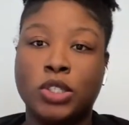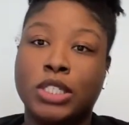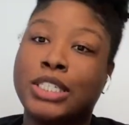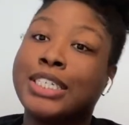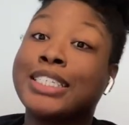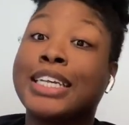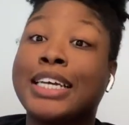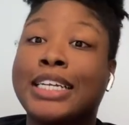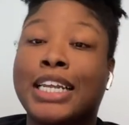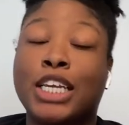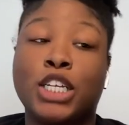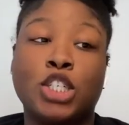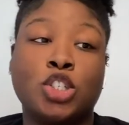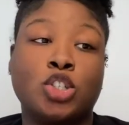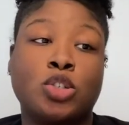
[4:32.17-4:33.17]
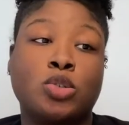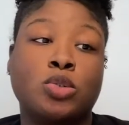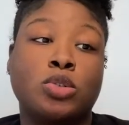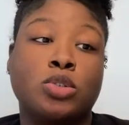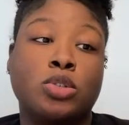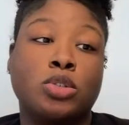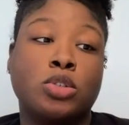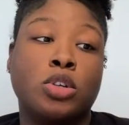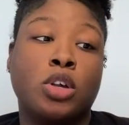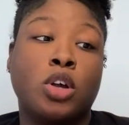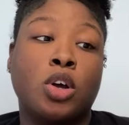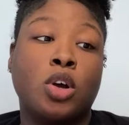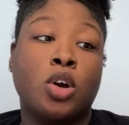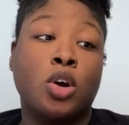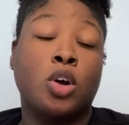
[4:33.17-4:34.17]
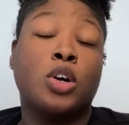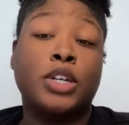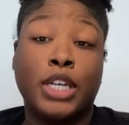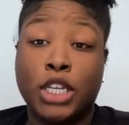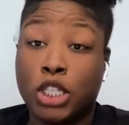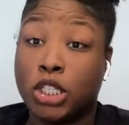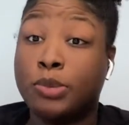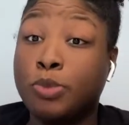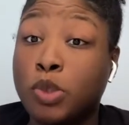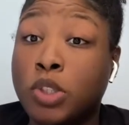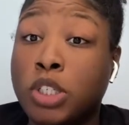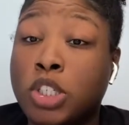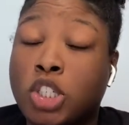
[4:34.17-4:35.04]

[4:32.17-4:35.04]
it tastes like naked juice or naked smoothie.